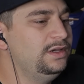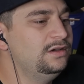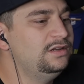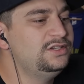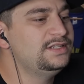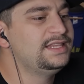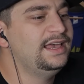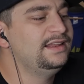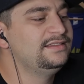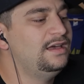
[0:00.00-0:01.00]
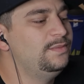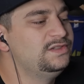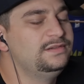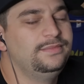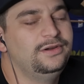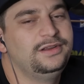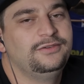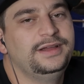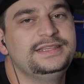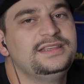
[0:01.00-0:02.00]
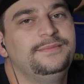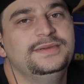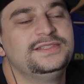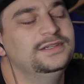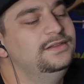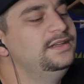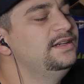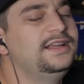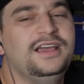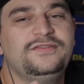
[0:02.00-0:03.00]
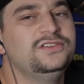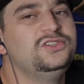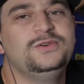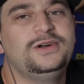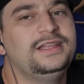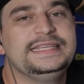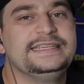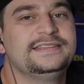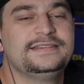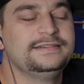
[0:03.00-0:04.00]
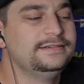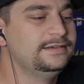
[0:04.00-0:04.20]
We could have just had a Thomas and Birdie race episode. They didn't have to do all this.